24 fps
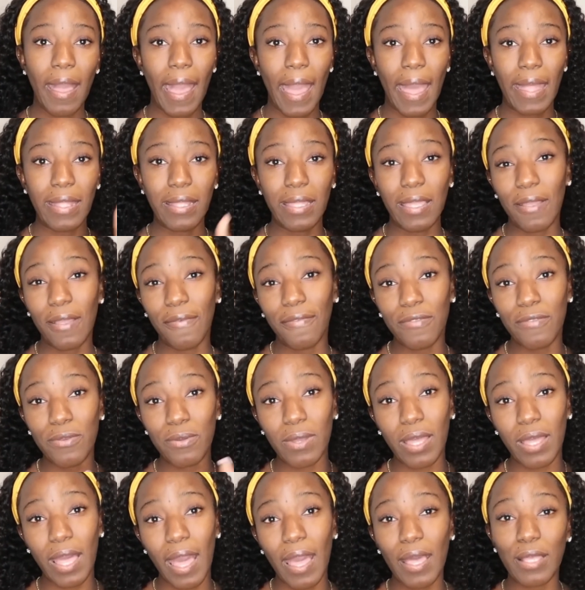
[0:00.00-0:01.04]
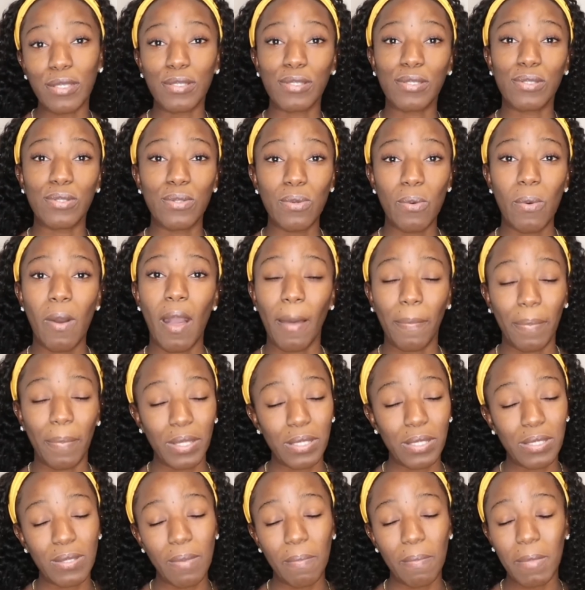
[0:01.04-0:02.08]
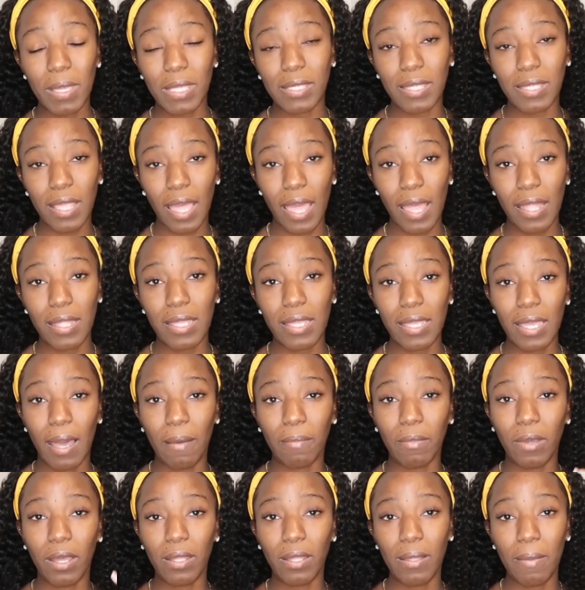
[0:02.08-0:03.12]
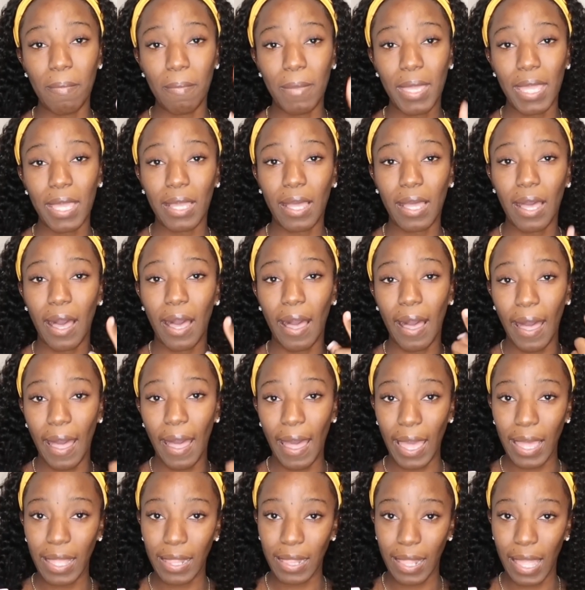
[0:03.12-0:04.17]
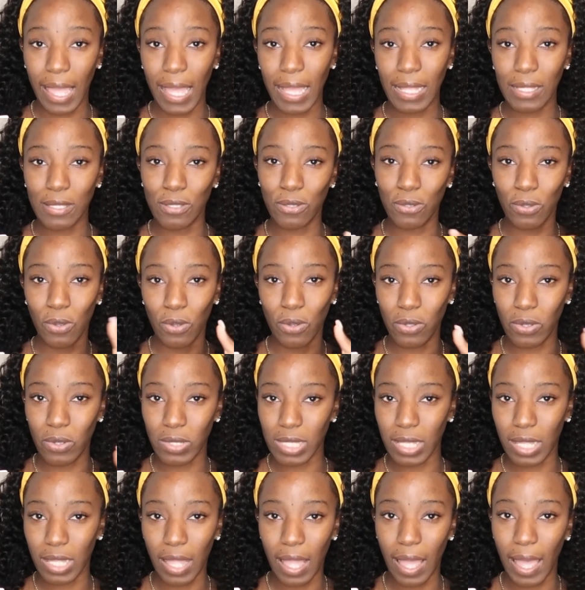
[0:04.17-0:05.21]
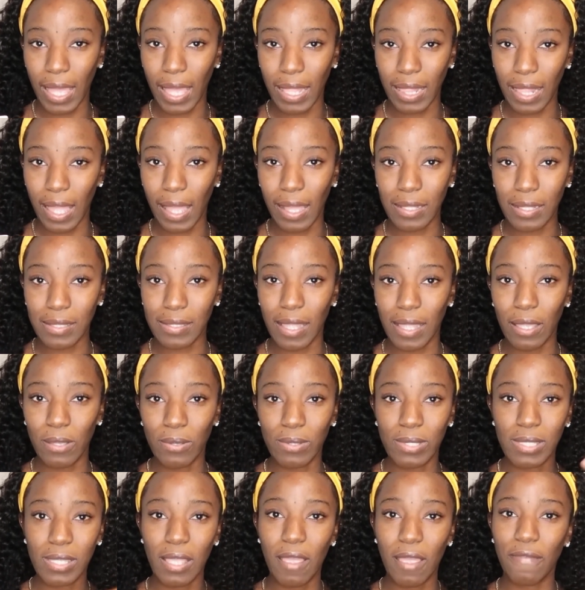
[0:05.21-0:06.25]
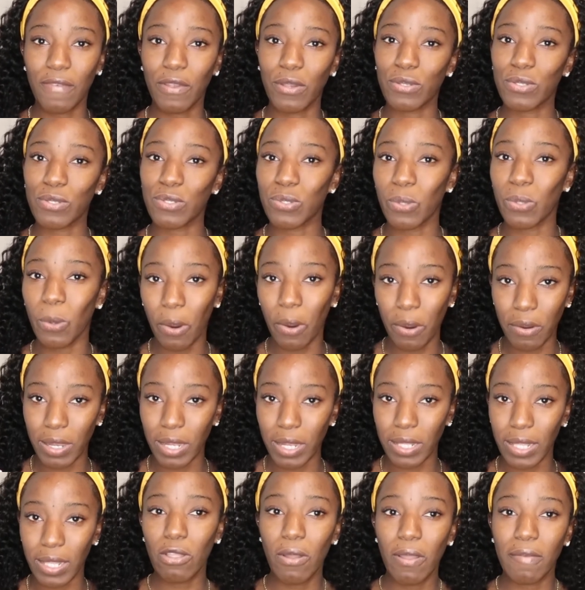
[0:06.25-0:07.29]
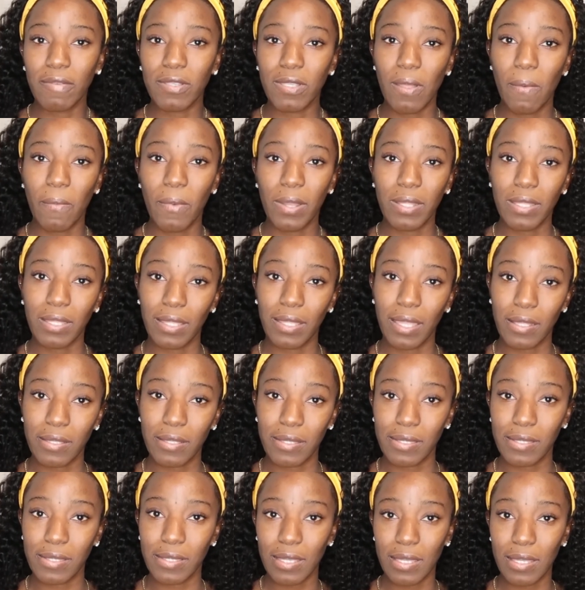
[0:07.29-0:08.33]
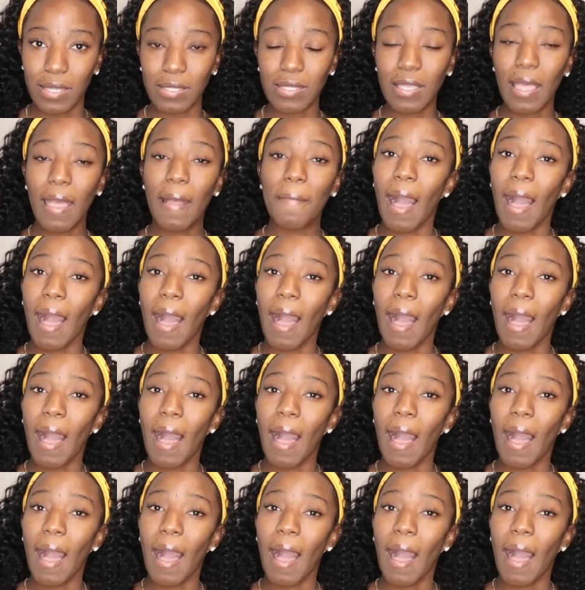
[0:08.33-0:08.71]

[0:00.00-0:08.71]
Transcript: And if you guys do happen to miss any, I'm gonna make a highlight, you know, those little highlights that you save your story, you know, if someone didn't get to see it.